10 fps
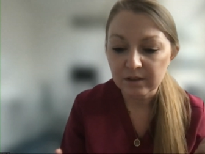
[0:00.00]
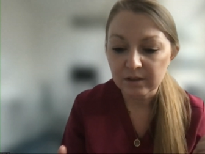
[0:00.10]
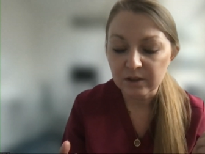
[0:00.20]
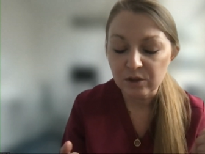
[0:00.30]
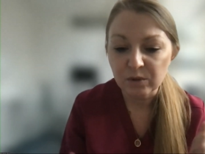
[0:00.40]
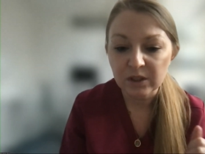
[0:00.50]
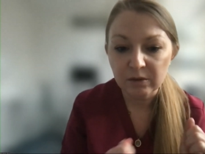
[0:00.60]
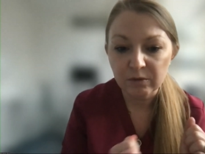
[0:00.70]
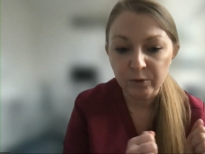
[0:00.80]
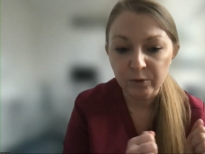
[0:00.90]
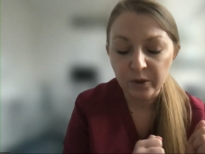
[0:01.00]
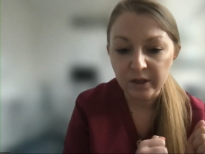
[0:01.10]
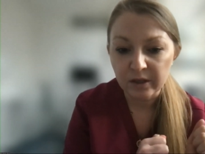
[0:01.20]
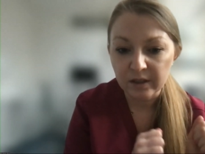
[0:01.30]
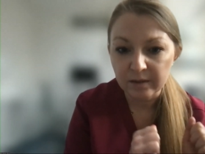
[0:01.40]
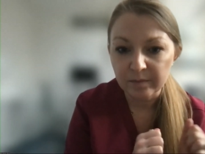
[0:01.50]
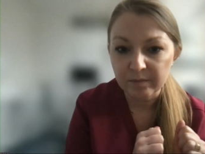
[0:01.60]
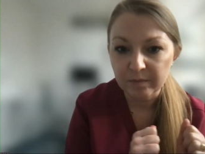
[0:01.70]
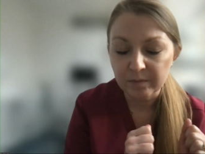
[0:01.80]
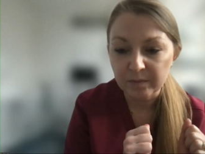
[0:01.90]
screening for
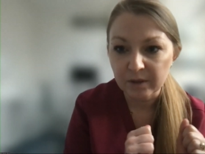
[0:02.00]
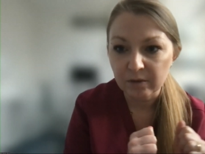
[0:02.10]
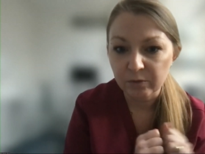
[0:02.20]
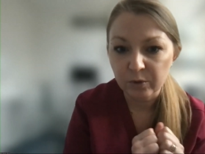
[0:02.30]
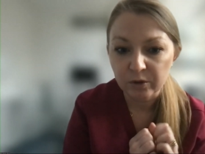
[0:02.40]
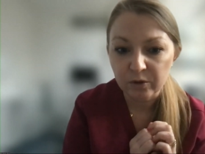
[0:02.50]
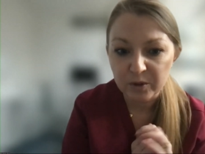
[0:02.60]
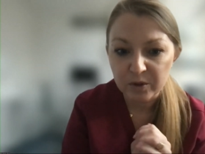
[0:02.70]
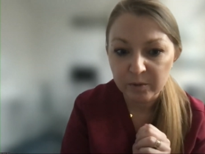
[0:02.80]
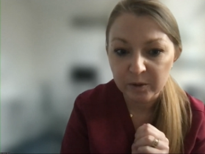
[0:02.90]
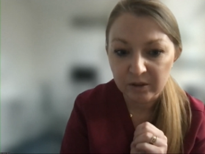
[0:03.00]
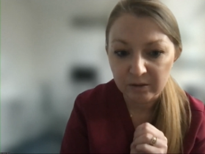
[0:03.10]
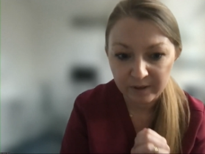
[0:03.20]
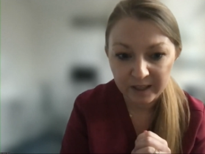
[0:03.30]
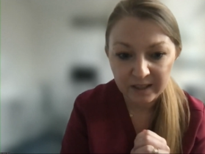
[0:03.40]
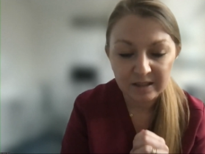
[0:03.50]
chromosomal defects,